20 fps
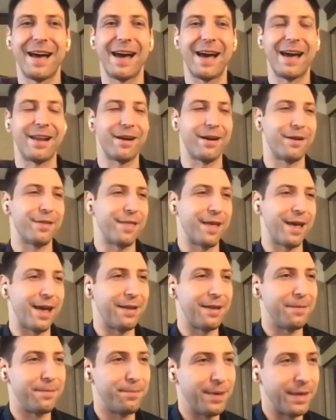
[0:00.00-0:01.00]
that are
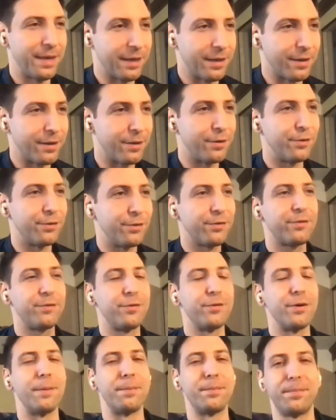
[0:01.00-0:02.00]
then being used
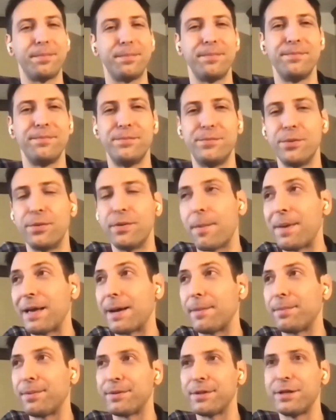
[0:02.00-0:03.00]

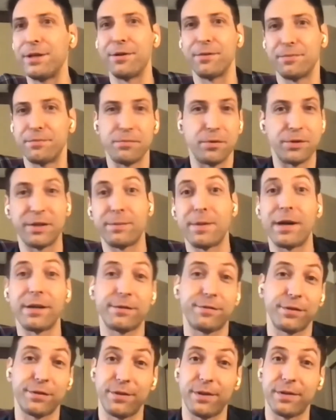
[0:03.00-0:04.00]
these
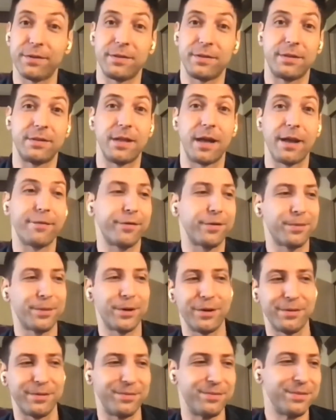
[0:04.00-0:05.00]
models, first of all,
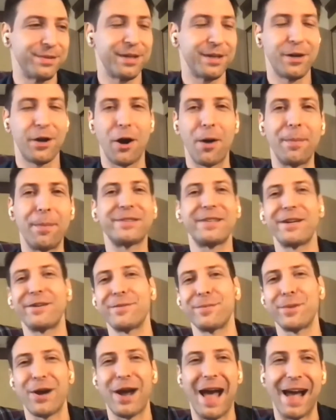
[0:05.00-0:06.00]
almost none
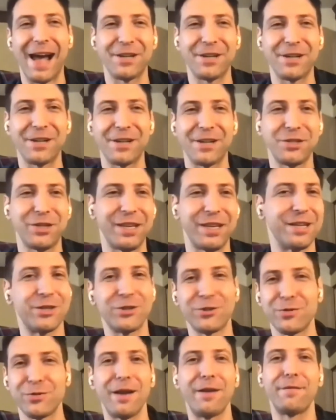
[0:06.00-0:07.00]
of them are actually in
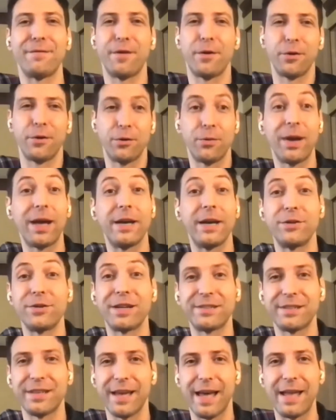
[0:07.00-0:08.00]
a straightforward way
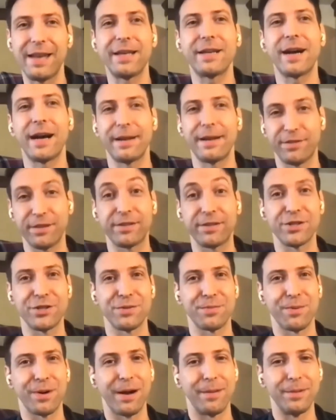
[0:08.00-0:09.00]
addressing any kind of
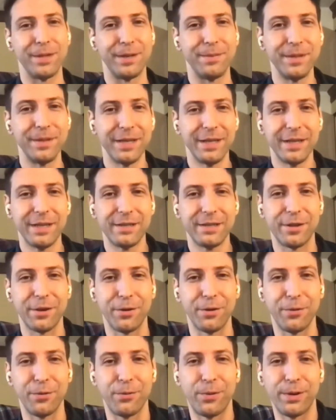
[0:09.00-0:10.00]
decision problem.
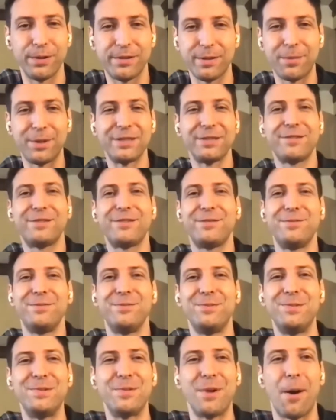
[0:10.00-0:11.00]
So
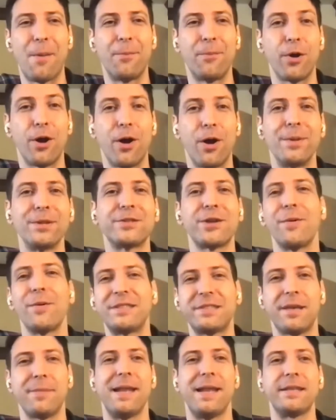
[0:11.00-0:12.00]
we're almost always
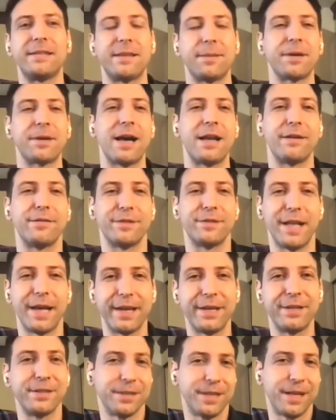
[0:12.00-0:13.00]
committing some kind of
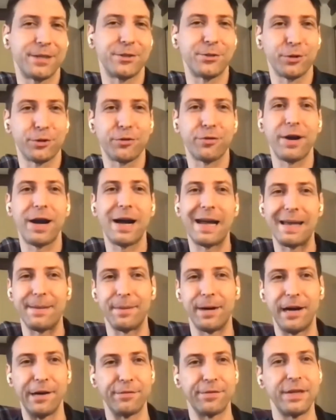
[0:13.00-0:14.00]
like intellectual crime
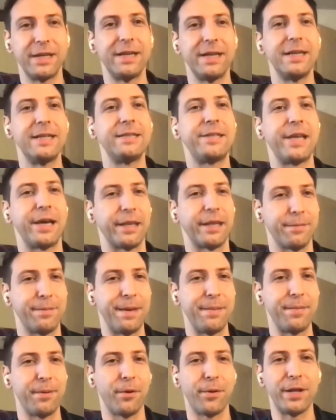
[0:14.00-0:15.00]
of telling
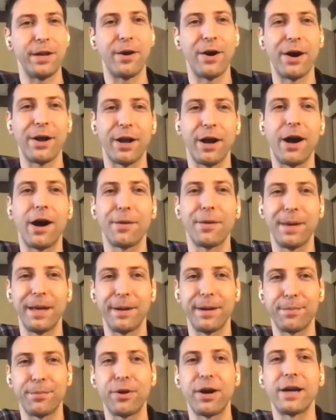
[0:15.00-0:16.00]
people we know how to
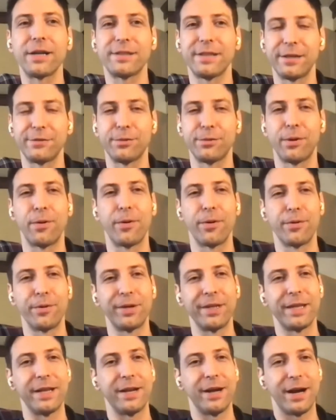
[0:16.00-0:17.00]
automate a process, where what we
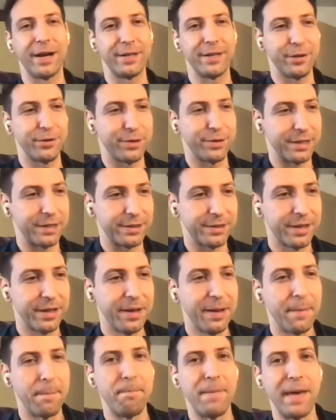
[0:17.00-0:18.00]
really know how to do is
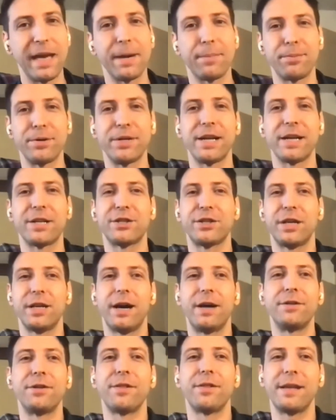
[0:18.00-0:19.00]
make a prediction
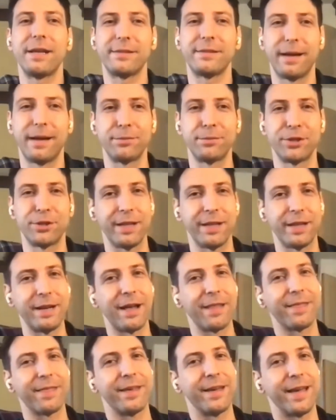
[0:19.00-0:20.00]
under the assumption that
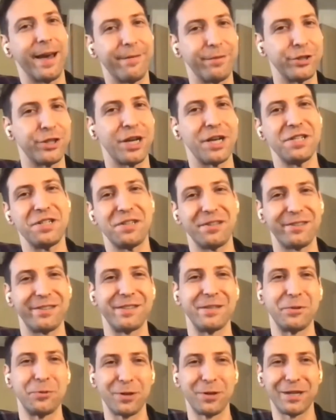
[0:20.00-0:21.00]
nothing ever changes
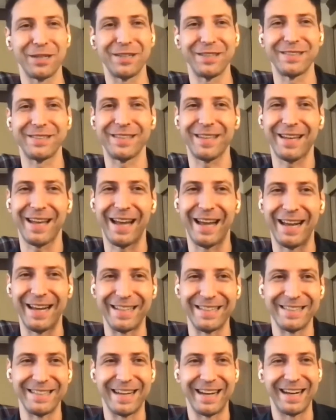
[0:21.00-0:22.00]
in the world,
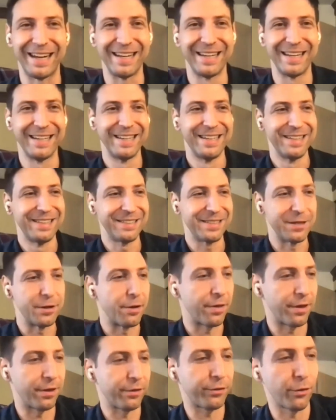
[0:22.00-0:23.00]
and
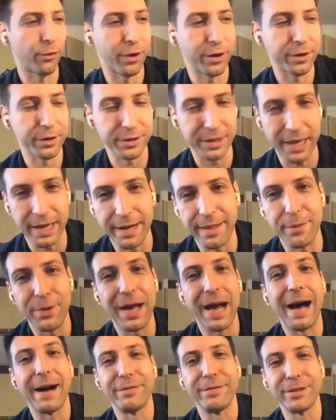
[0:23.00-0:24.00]
the historical data that
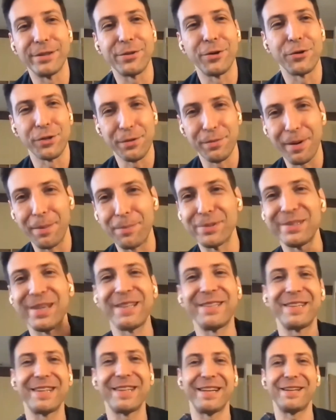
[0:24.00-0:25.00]
we have is totally
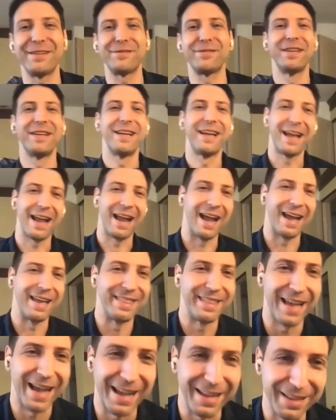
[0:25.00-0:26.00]
representative,
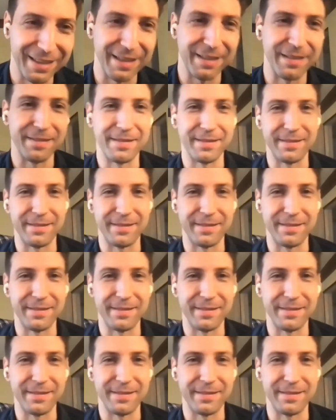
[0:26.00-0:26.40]
and that